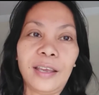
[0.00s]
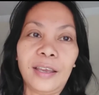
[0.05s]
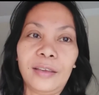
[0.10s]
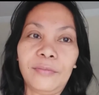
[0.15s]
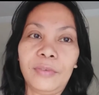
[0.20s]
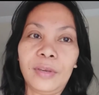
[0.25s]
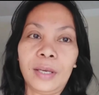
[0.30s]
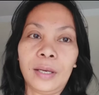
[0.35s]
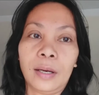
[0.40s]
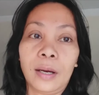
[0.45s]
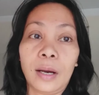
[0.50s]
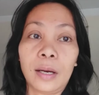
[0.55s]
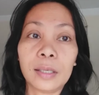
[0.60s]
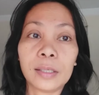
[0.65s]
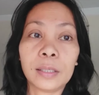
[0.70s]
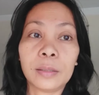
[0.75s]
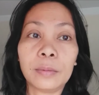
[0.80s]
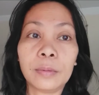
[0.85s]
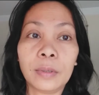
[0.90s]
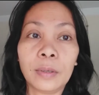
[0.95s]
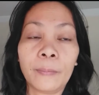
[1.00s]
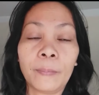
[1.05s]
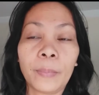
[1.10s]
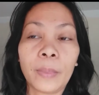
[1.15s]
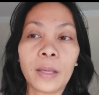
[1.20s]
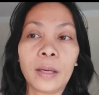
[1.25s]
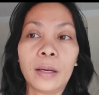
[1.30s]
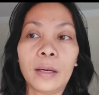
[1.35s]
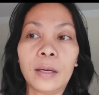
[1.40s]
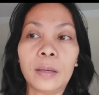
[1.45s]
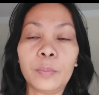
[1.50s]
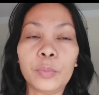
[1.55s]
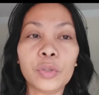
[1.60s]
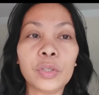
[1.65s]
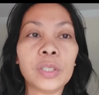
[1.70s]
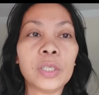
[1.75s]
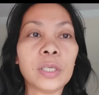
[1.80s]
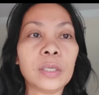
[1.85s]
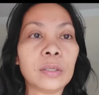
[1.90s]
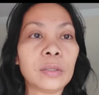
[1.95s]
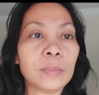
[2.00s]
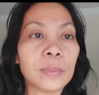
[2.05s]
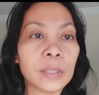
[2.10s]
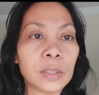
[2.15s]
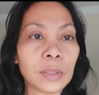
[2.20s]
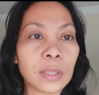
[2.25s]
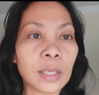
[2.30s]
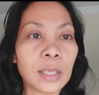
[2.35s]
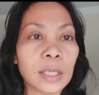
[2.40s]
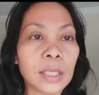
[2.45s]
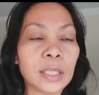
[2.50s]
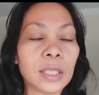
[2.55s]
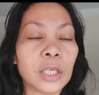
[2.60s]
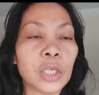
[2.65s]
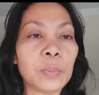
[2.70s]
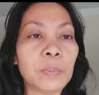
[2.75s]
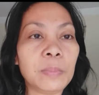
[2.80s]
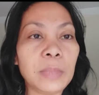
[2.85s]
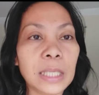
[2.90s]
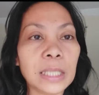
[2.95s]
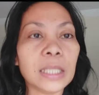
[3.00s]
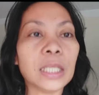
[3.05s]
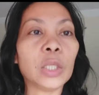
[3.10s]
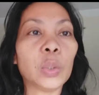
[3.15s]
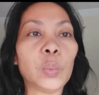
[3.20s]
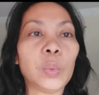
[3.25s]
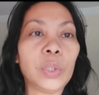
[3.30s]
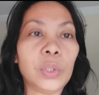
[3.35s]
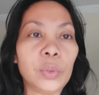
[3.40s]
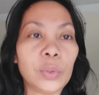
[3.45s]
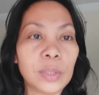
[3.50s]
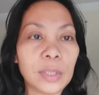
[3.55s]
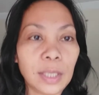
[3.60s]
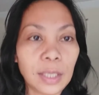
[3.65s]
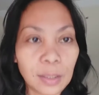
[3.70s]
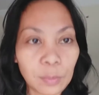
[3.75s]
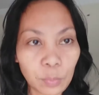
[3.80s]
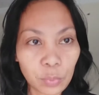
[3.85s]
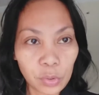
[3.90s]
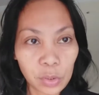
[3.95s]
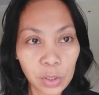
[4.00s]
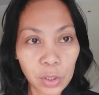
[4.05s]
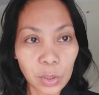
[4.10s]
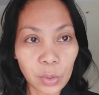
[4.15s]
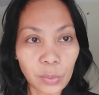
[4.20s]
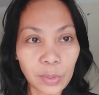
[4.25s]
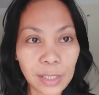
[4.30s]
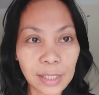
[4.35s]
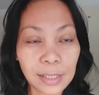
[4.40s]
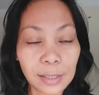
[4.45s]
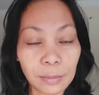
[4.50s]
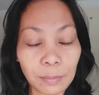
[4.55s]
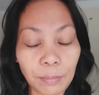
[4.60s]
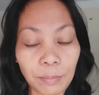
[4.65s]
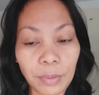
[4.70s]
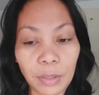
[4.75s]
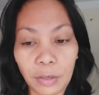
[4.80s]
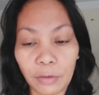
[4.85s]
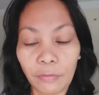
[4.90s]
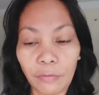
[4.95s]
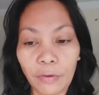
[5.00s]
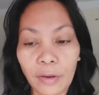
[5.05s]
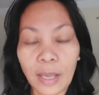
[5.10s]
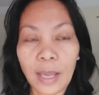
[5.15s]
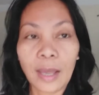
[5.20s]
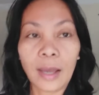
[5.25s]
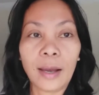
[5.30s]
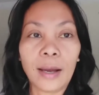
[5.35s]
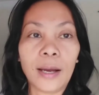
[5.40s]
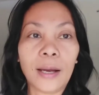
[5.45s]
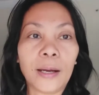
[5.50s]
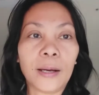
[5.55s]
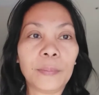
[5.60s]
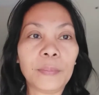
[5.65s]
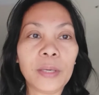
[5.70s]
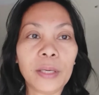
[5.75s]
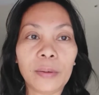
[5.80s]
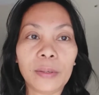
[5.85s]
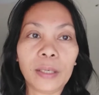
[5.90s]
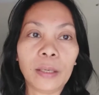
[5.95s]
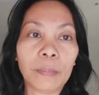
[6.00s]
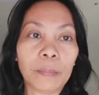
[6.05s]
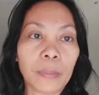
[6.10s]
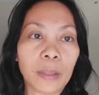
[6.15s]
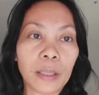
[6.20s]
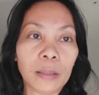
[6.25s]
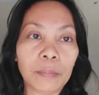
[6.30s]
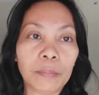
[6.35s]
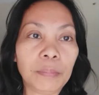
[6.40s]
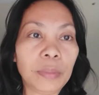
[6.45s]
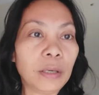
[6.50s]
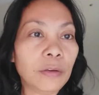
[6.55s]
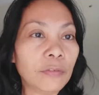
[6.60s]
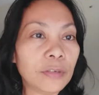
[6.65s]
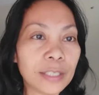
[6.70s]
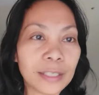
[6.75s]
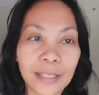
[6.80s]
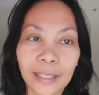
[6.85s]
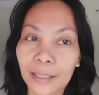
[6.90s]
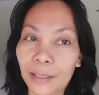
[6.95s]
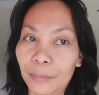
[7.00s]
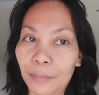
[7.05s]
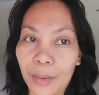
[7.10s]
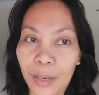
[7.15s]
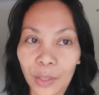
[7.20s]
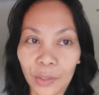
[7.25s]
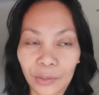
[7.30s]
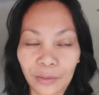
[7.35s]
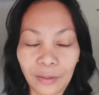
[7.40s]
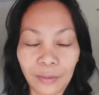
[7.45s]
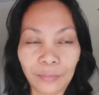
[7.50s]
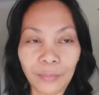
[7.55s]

Because pochero, basically the meat that we use in pochero is beef. Here in Nepal, beef is not available